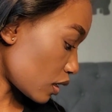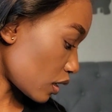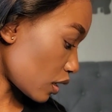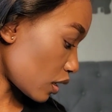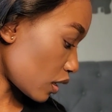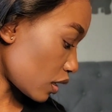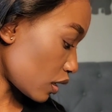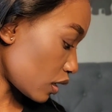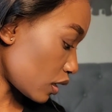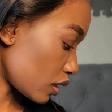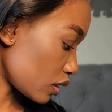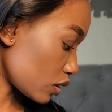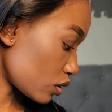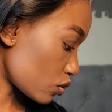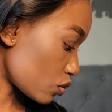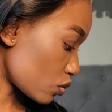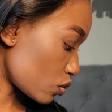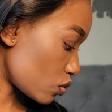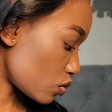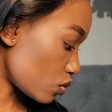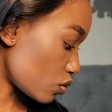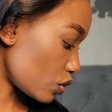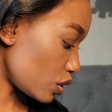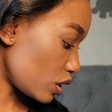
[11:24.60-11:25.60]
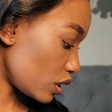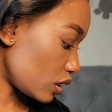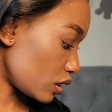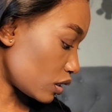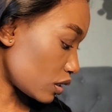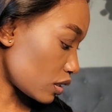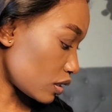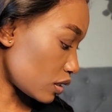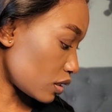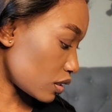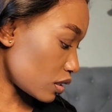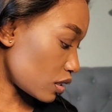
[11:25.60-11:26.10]
like to go in
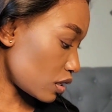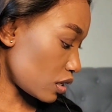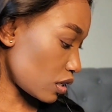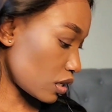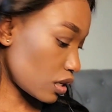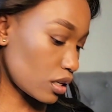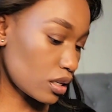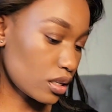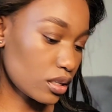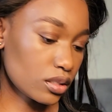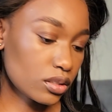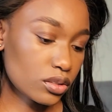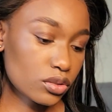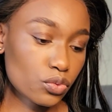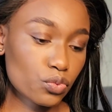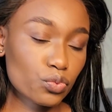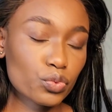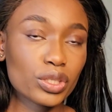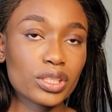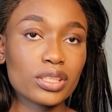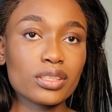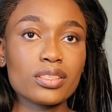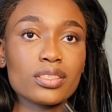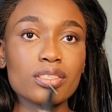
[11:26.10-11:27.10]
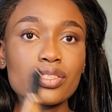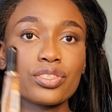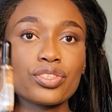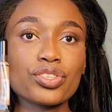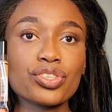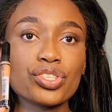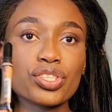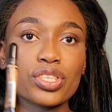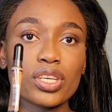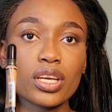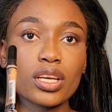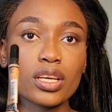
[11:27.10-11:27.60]
again with the
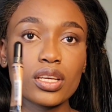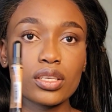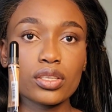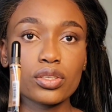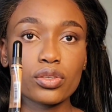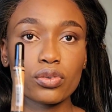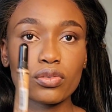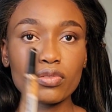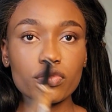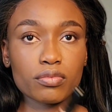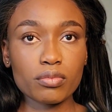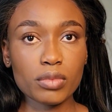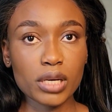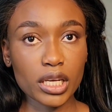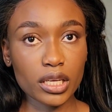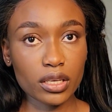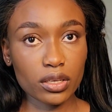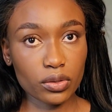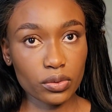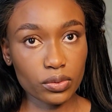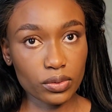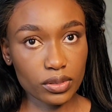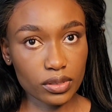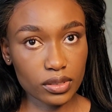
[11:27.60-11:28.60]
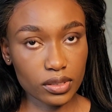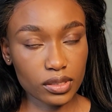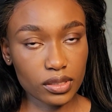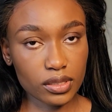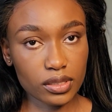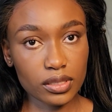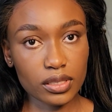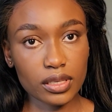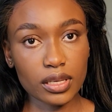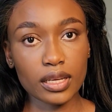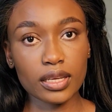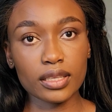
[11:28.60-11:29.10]
shade of my
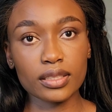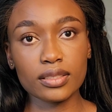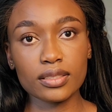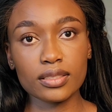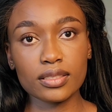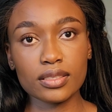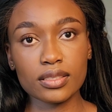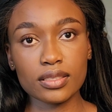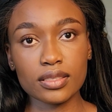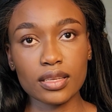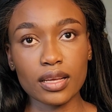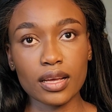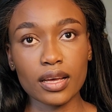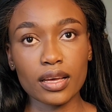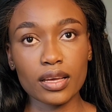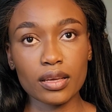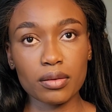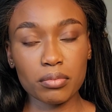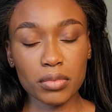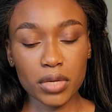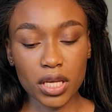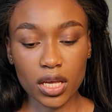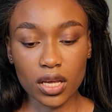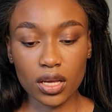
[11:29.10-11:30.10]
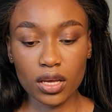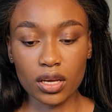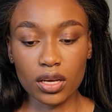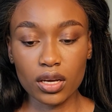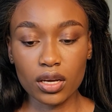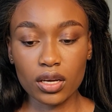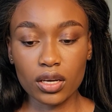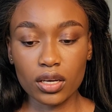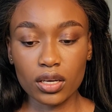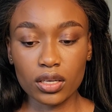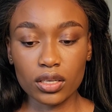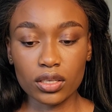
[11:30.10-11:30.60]
concealer this time.
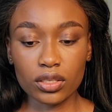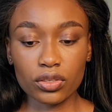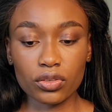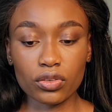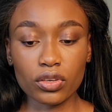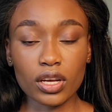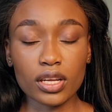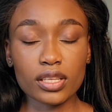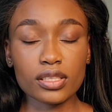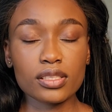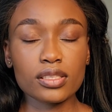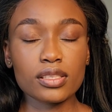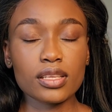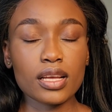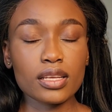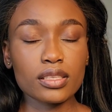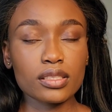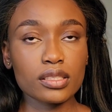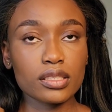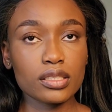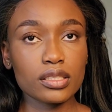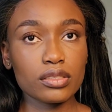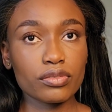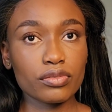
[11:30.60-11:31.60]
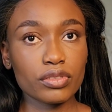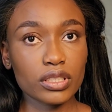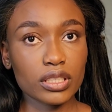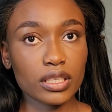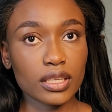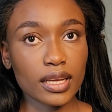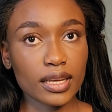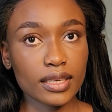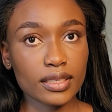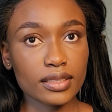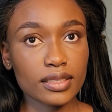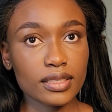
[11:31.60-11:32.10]
You can decide to leave it
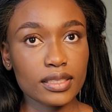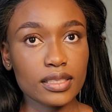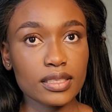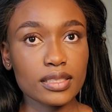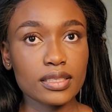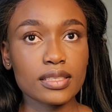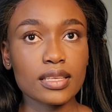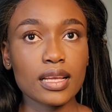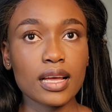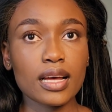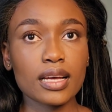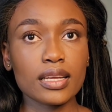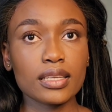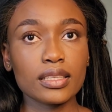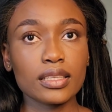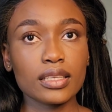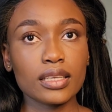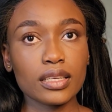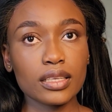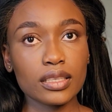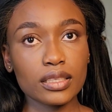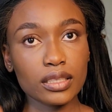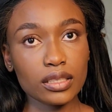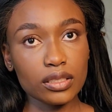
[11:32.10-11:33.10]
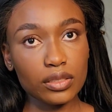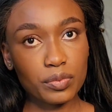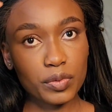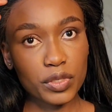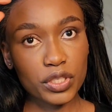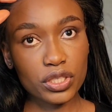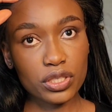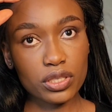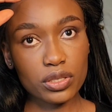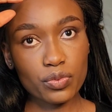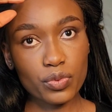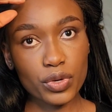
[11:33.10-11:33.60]
like this, and then
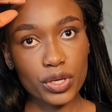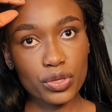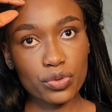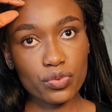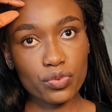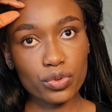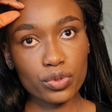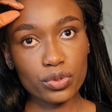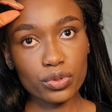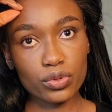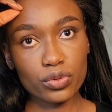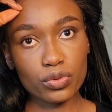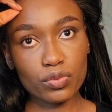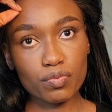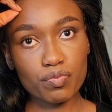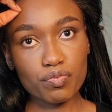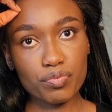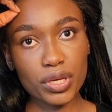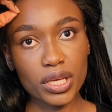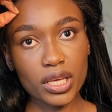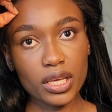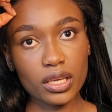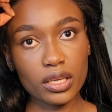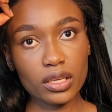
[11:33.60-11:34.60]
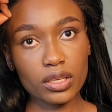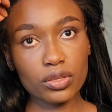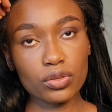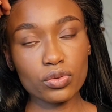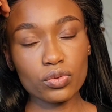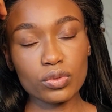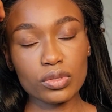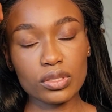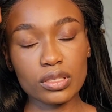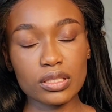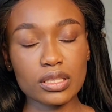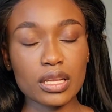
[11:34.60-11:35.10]
especially when you want to bake, you
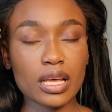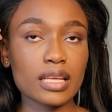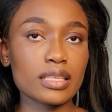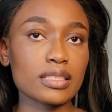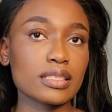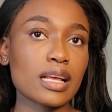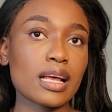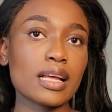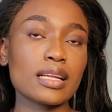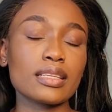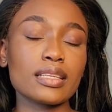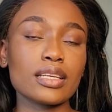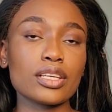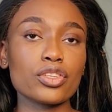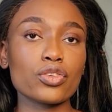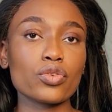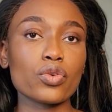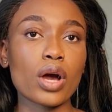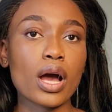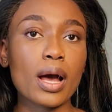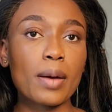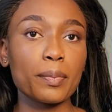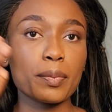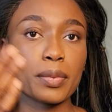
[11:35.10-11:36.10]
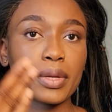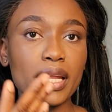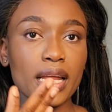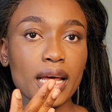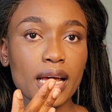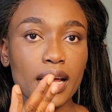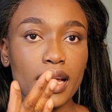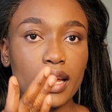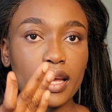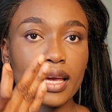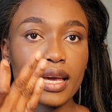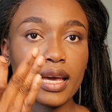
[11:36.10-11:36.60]
set and then you
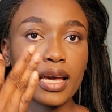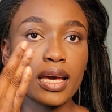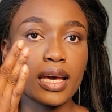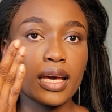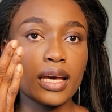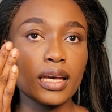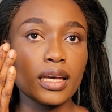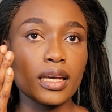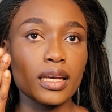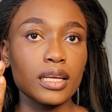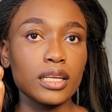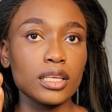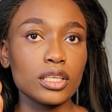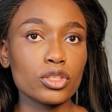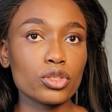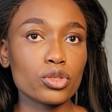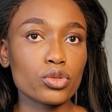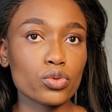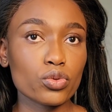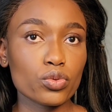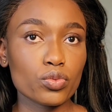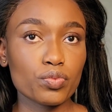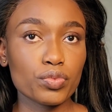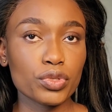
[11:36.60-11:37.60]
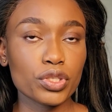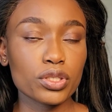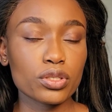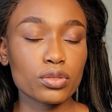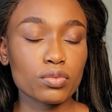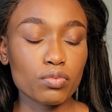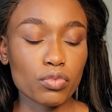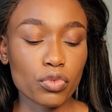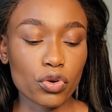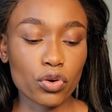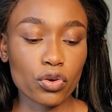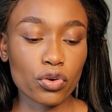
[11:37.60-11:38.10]
apply a little bit
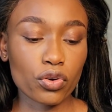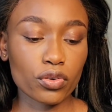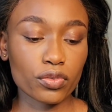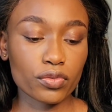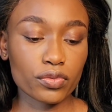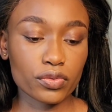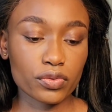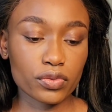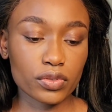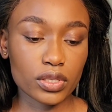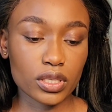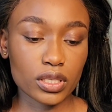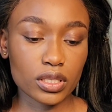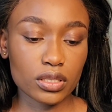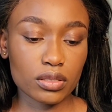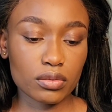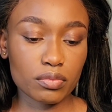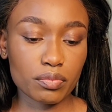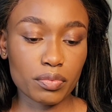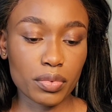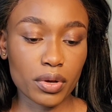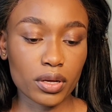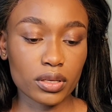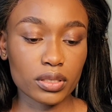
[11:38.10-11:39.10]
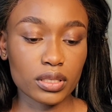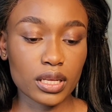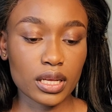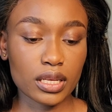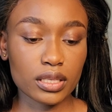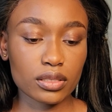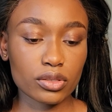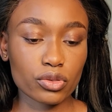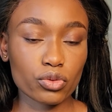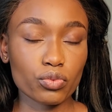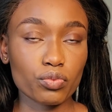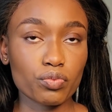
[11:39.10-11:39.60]
more of setting powder
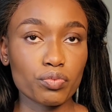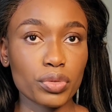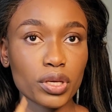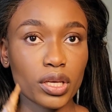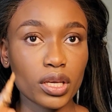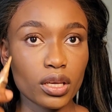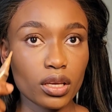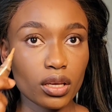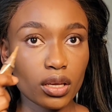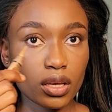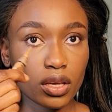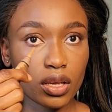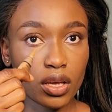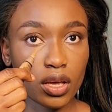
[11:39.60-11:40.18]
to bake.